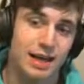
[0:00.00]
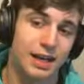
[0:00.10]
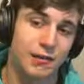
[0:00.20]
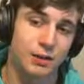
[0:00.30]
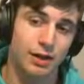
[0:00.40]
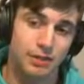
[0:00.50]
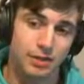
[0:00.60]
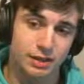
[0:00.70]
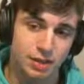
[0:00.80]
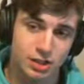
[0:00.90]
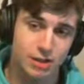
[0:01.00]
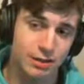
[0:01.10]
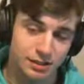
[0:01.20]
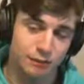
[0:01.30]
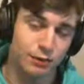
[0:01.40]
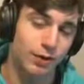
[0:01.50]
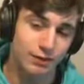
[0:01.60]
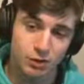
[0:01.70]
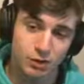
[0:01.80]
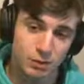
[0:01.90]
And if you have the shield mouse in front,
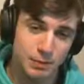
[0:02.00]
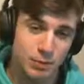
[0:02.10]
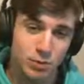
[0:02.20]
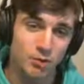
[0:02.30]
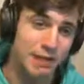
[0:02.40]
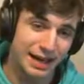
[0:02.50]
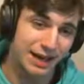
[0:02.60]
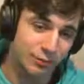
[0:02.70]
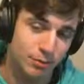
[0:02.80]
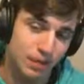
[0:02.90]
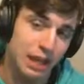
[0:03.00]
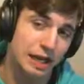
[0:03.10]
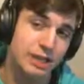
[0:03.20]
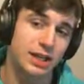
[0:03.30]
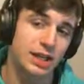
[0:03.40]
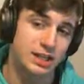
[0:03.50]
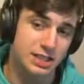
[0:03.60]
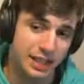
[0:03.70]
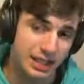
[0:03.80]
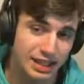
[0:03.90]
even though you're spending more mana from blocking, you're actually
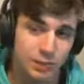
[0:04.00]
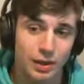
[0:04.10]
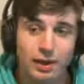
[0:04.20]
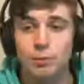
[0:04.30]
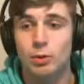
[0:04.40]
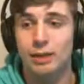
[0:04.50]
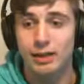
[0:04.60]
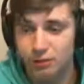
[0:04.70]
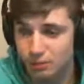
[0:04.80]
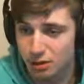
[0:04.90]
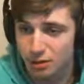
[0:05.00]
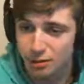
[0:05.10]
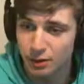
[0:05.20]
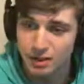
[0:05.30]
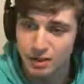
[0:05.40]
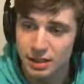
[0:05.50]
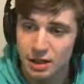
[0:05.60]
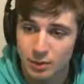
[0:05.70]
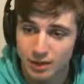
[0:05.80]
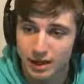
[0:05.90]
taking away more mana from your opponent
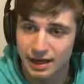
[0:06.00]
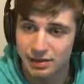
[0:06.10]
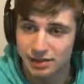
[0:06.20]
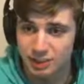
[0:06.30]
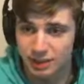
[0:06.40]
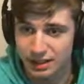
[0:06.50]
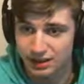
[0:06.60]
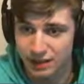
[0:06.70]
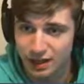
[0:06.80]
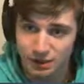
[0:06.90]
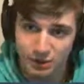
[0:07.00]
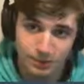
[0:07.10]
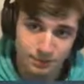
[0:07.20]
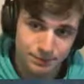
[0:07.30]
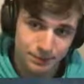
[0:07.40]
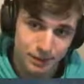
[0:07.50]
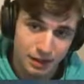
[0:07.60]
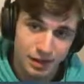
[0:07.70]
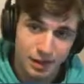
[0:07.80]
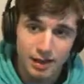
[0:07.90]
with a higher DPS value.
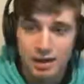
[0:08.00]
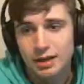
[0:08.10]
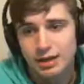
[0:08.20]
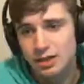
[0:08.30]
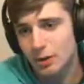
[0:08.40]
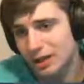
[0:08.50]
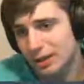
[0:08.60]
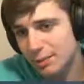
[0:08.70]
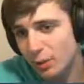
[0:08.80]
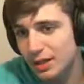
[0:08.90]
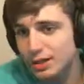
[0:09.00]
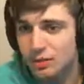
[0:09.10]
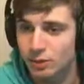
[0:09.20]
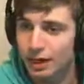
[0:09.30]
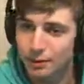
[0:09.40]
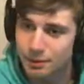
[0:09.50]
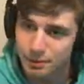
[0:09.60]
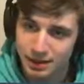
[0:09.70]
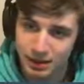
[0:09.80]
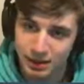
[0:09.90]
So we get the poison, right? I'm
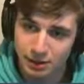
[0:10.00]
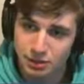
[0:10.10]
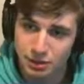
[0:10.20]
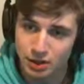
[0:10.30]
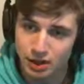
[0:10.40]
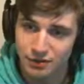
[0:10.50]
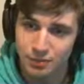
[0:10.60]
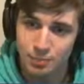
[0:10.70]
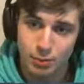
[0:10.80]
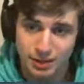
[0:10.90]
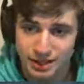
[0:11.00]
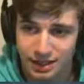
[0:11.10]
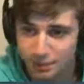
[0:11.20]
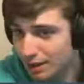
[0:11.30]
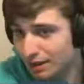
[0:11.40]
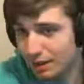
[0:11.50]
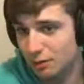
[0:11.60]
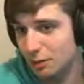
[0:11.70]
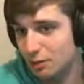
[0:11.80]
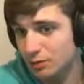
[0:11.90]
immediately returning off that poison. I'm immediately
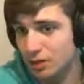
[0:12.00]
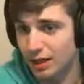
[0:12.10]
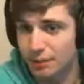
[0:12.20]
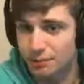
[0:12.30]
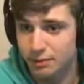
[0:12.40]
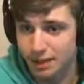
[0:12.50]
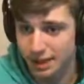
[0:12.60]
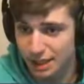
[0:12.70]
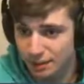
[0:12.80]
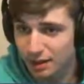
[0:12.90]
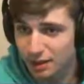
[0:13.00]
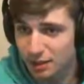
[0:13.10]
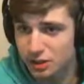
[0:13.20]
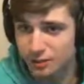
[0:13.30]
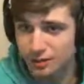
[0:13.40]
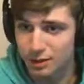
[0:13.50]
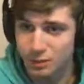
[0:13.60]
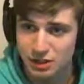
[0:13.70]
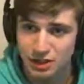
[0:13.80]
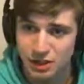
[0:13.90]
re-returning. I'm keeping up my shield mouse
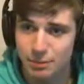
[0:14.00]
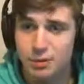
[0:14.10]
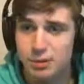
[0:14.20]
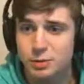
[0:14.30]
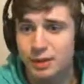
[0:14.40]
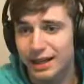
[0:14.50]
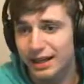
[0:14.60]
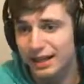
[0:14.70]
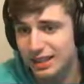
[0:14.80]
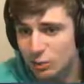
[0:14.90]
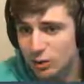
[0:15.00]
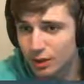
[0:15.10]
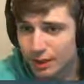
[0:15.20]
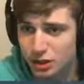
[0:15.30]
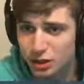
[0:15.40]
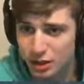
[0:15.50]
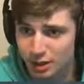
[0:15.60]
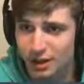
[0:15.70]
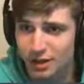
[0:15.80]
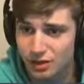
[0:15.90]
pressure, and I'm almost playing equal amount of shield
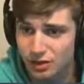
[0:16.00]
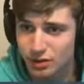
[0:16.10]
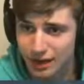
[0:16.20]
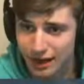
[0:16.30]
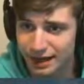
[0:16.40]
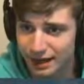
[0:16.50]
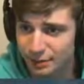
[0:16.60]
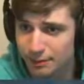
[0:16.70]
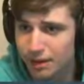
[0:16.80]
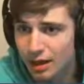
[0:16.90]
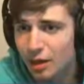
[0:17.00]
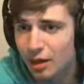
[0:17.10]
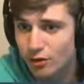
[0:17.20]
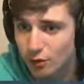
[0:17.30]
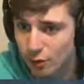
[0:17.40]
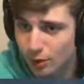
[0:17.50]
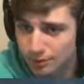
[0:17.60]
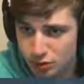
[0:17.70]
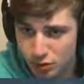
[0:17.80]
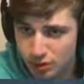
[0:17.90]
mouse that I am for
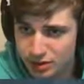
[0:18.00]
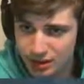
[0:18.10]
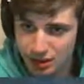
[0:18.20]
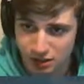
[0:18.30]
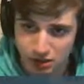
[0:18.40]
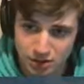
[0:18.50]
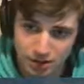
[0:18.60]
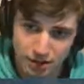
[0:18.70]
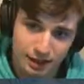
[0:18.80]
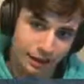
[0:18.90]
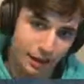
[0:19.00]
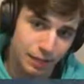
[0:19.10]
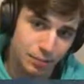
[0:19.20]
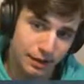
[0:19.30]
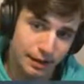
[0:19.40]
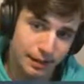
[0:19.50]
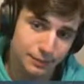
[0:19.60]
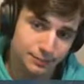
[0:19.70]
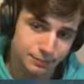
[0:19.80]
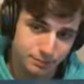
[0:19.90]
Trollslingers. Usually, I'd play
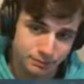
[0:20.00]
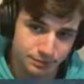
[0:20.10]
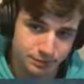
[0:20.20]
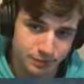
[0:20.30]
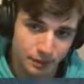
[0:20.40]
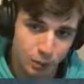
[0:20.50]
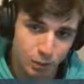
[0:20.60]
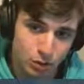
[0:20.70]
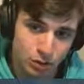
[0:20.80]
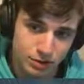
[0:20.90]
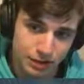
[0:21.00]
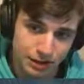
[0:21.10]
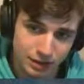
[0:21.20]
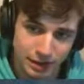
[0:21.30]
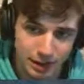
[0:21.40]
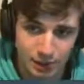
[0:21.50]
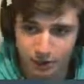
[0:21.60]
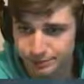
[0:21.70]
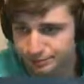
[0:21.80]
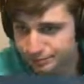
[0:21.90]
more Trollslinger than I
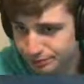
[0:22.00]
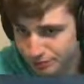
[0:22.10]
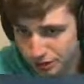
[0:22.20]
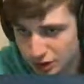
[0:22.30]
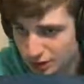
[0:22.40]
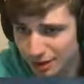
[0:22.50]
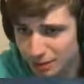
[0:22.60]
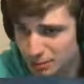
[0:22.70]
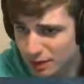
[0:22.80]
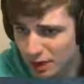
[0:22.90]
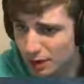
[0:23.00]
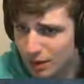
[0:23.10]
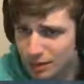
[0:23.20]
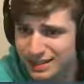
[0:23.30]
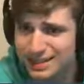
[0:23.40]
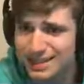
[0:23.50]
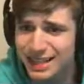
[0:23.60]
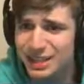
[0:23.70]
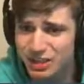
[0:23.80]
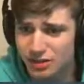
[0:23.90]
would shield mouse, but no, I'm placing
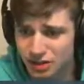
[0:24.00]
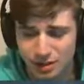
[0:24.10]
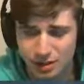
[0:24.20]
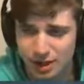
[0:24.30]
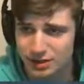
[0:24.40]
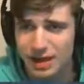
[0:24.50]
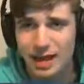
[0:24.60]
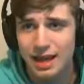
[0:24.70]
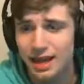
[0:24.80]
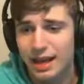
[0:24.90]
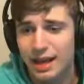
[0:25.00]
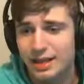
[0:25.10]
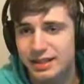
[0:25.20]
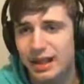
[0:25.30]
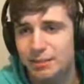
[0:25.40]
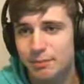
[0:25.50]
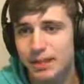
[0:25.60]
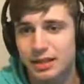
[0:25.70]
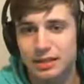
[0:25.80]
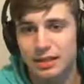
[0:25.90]
tons of shield mouse. And this guy,
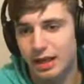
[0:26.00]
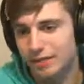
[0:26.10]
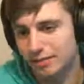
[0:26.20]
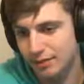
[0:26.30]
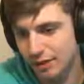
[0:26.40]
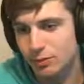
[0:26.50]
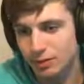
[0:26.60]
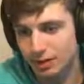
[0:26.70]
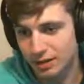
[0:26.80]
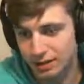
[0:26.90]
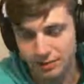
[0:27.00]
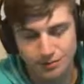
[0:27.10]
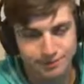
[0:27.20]
okay, he